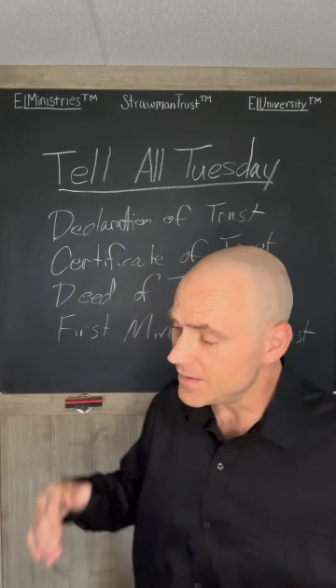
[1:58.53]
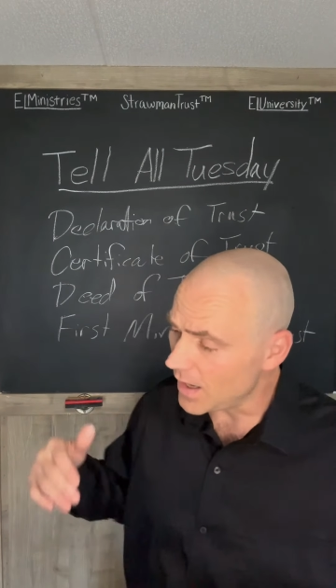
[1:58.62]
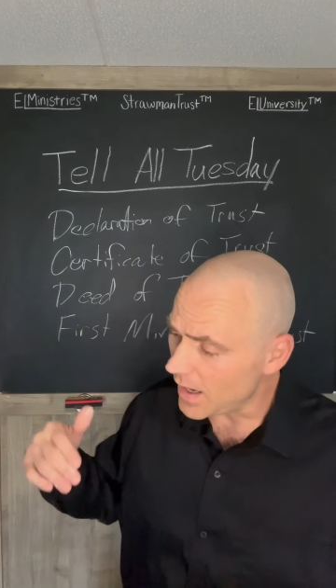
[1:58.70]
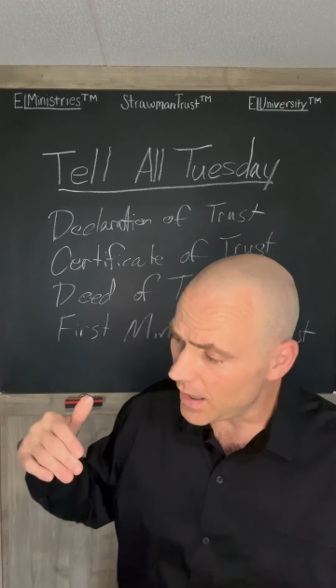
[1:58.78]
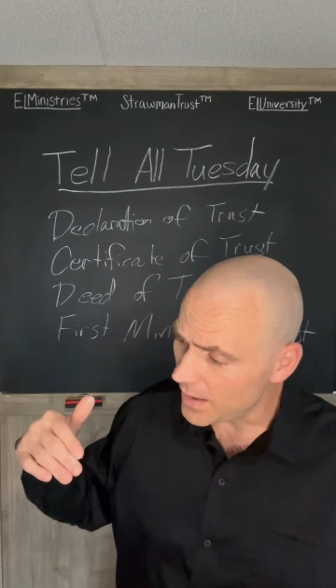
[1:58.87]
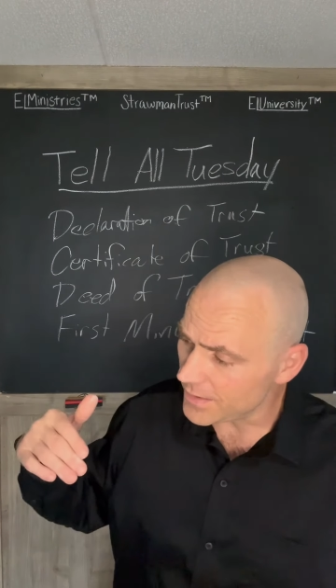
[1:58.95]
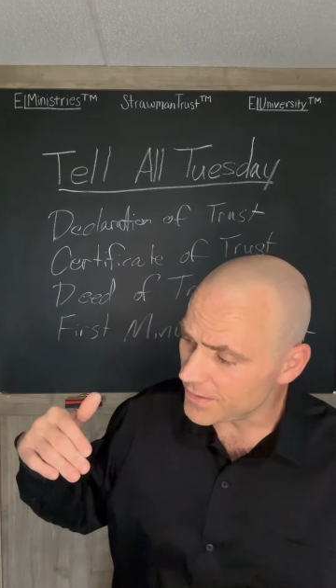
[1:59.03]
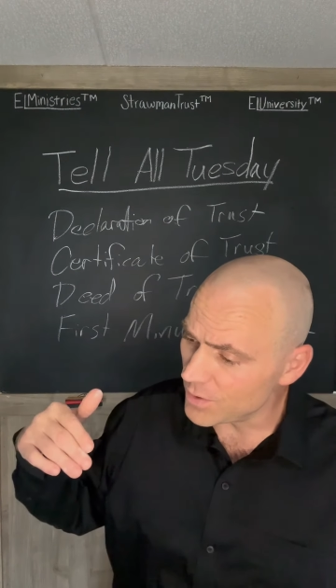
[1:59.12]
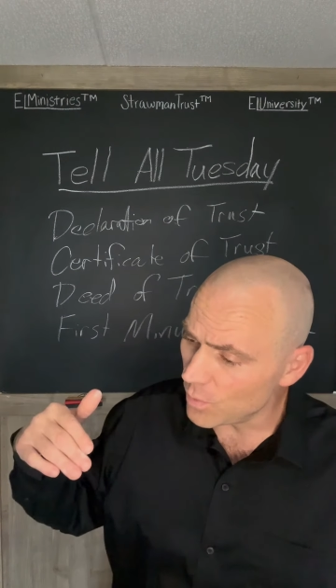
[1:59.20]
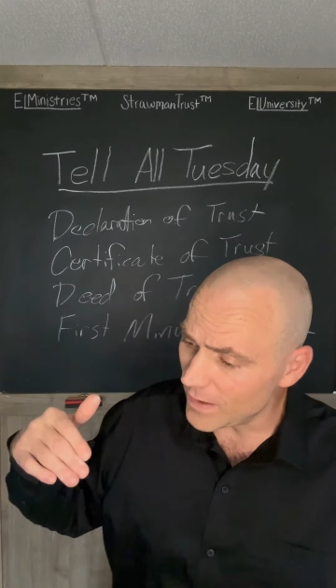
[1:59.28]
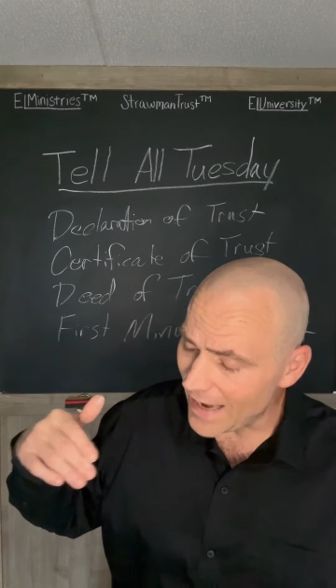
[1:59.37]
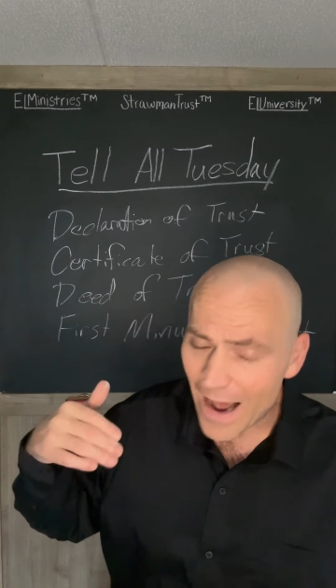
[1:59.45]
uh,
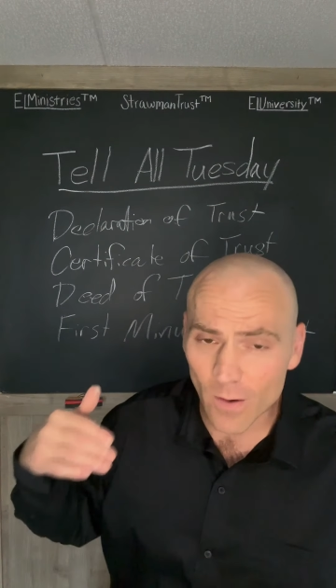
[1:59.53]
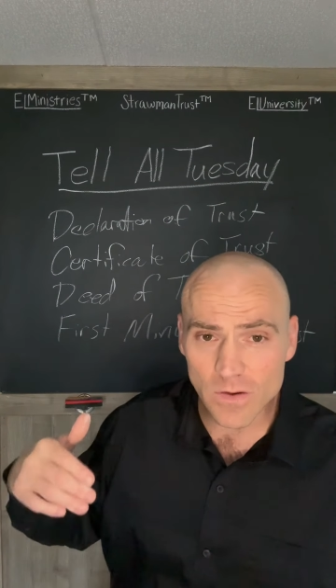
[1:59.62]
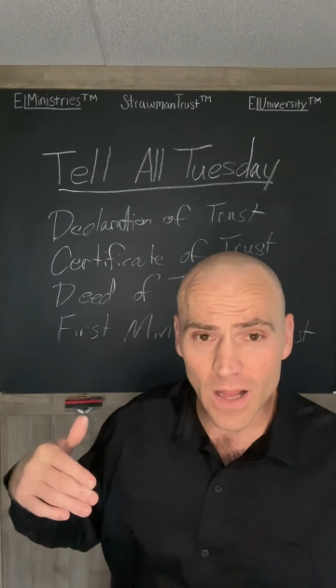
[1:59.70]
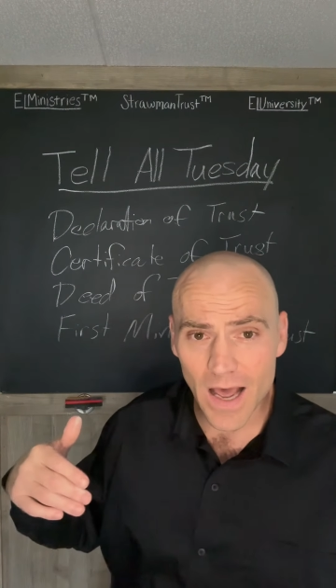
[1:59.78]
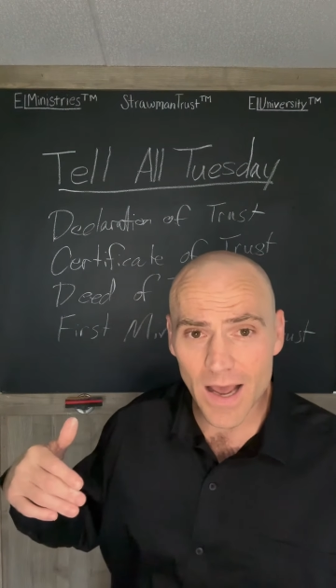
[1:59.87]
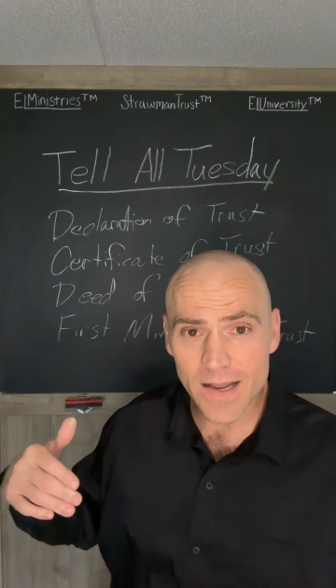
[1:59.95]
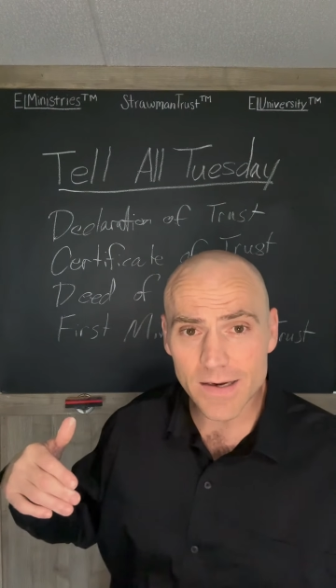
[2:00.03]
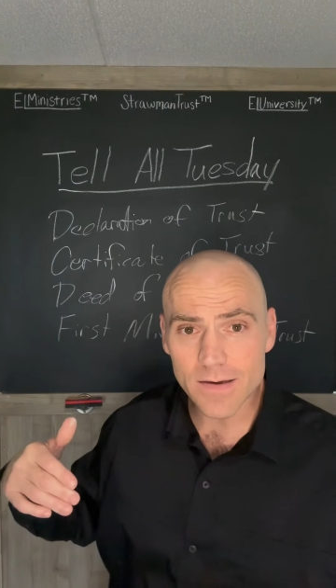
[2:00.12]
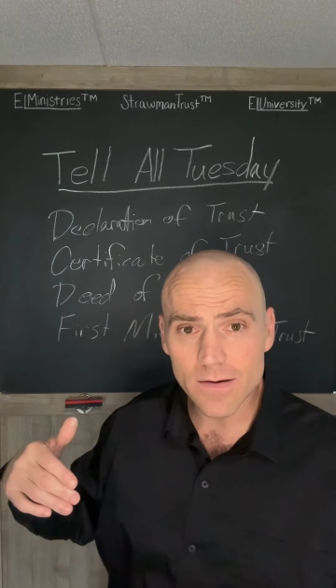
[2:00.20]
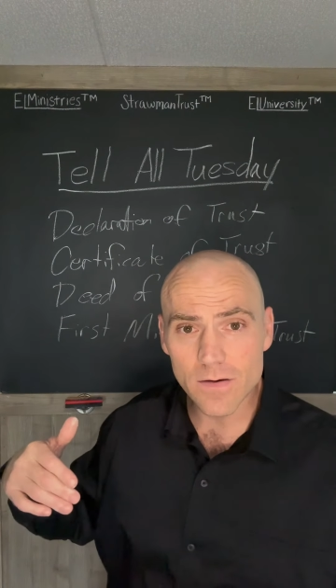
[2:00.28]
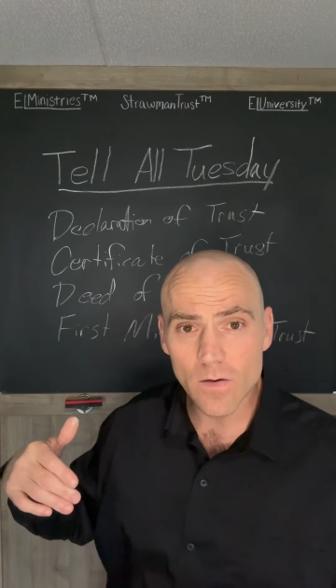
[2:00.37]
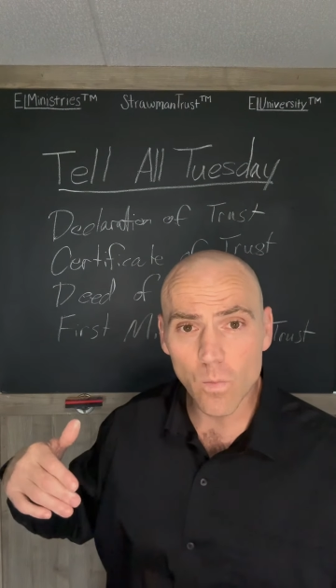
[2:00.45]
you would outline
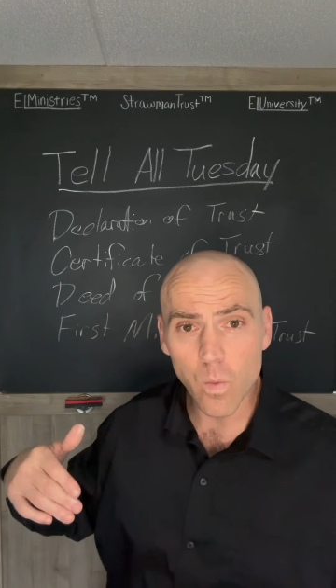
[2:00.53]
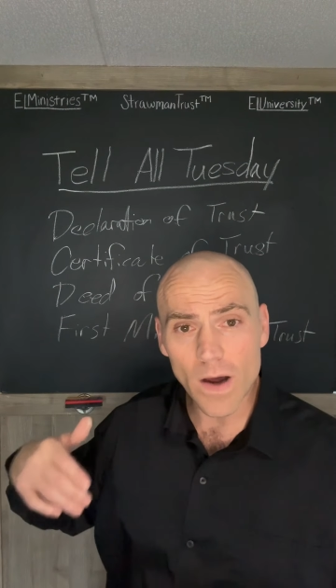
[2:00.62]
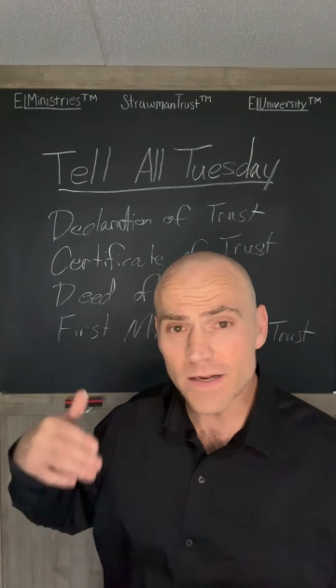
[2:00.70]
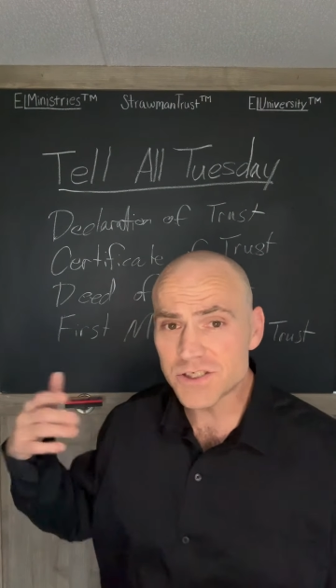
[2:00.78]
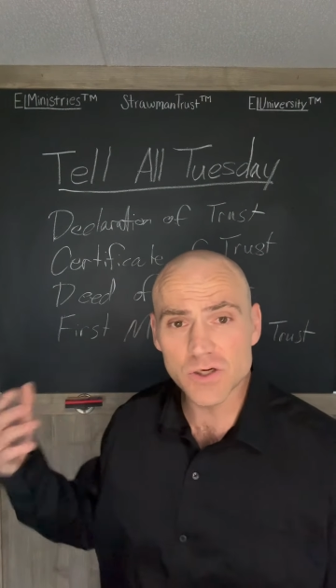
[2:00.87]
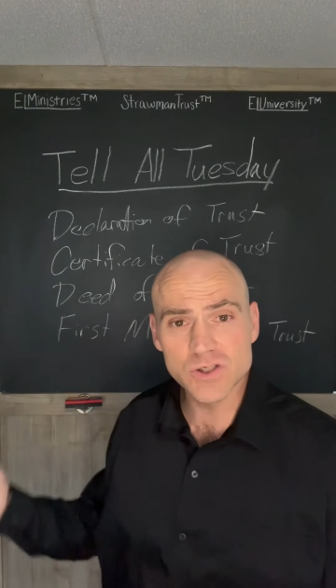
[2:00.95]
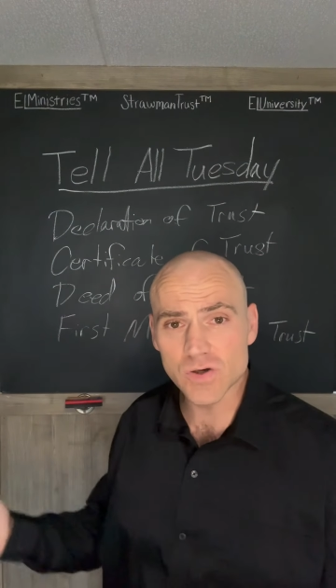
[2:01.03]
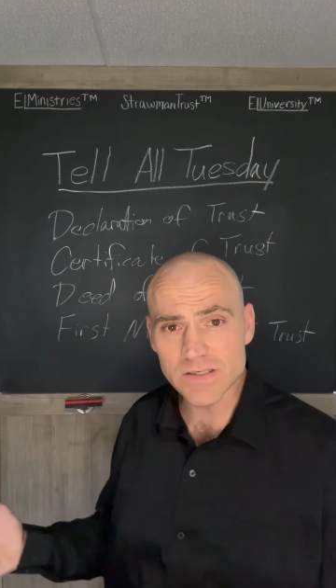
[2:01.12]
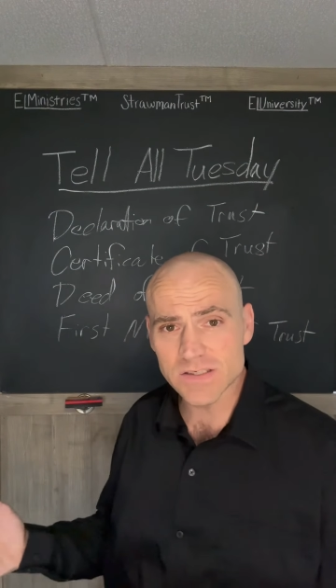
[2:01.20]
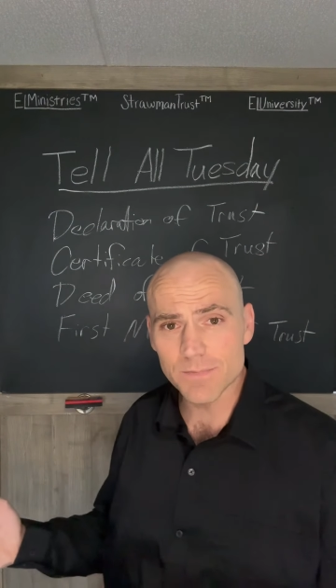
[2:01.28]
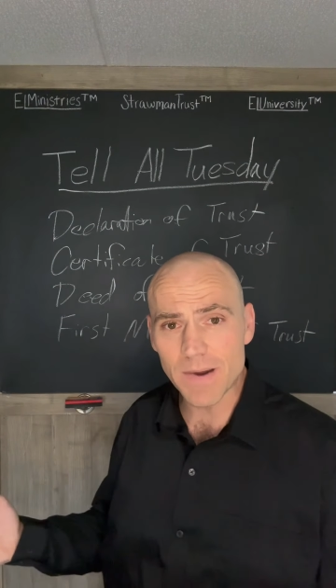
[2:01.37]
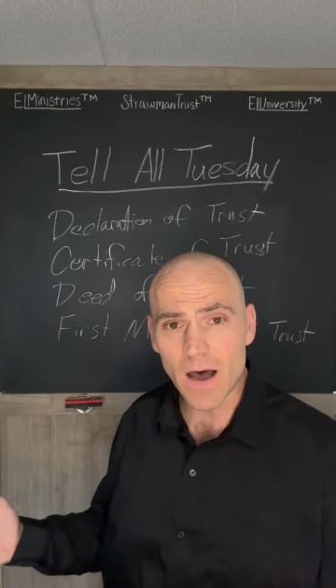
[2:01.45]
what is your
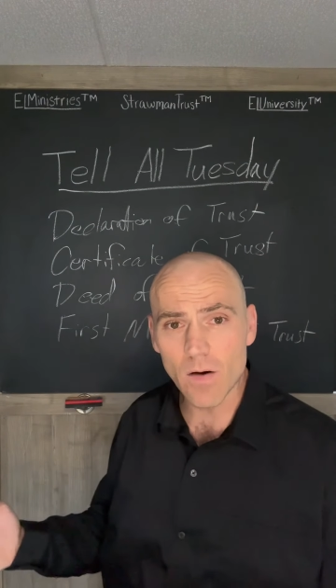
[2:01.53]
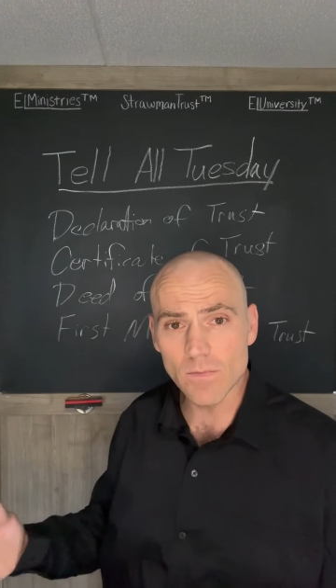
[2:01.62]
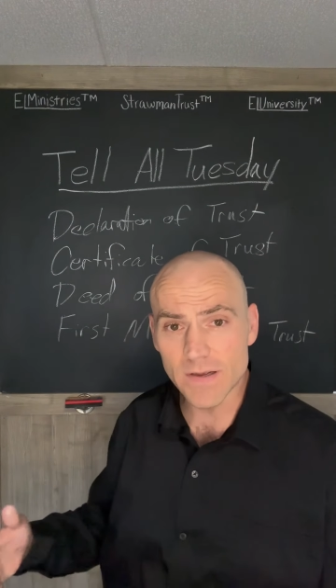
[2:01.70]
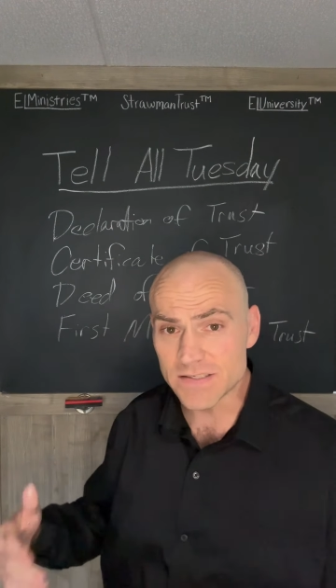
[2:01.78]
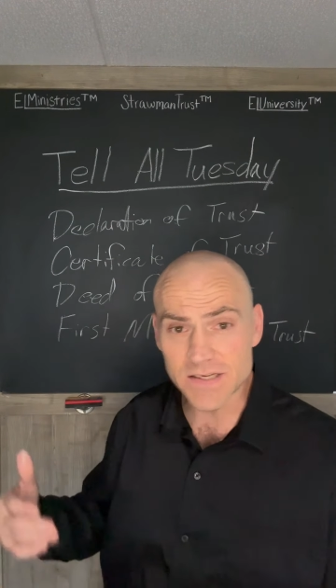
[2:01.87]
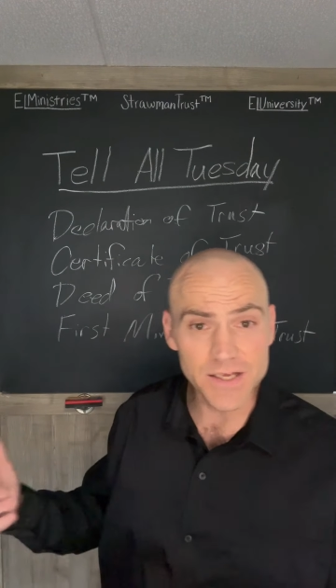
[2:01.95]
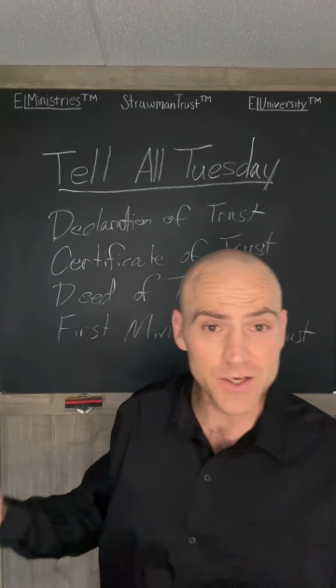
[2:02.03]
trust about? Is it a